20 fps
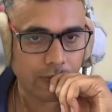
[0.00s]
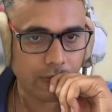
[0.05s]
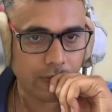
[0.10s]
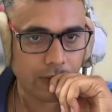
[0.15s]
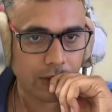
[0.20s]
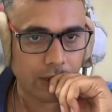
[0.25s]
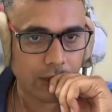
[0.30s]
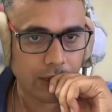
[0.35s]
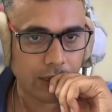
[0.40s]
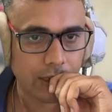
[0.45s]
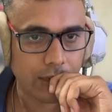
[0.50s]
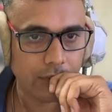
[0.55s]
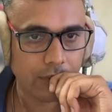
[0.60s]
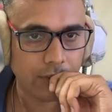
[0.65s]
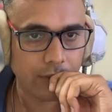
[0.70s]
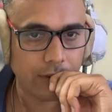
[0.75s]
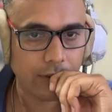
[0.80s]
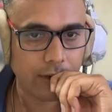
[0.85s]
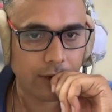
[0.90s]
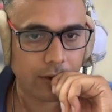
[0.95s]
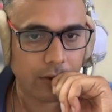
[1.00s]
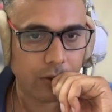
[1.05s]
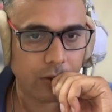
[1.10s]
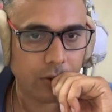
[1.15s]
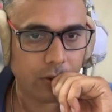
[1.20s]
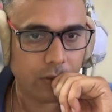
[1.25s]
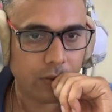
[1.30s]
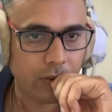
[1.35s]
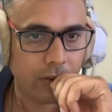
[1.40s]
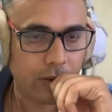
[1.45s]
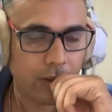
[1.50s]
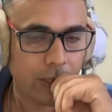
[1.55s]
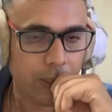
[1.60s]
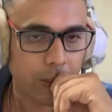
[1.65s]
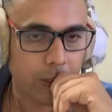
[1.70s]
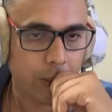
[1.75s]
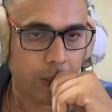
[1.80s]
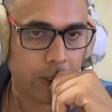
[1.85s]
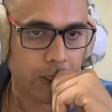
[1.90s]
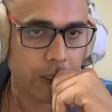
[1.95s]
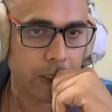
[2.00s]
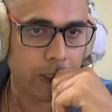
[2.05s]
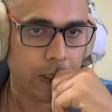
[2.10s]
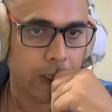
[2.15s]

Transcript: And let me try to go with this one.